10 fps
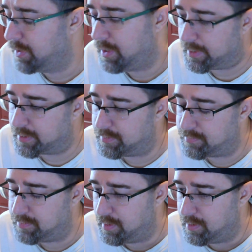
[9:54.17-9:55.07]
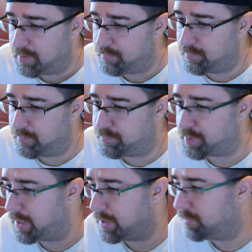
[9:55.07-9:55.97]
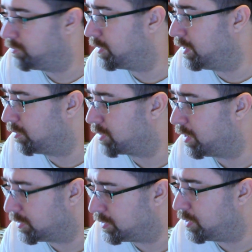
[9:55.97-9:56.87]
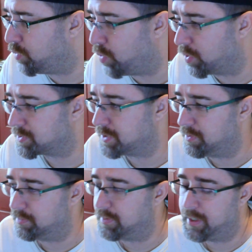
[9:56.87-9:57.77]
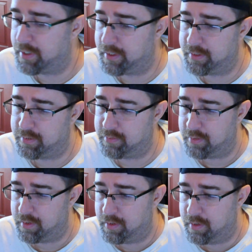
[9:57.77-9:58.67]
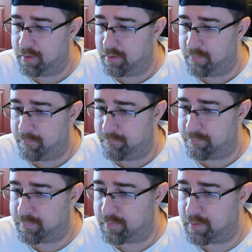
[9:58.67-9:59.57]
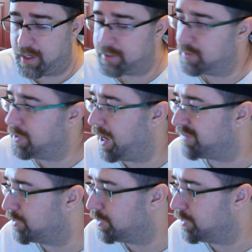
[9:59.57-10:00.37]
I could playing, Call of Duty Warzone, and I didn't have to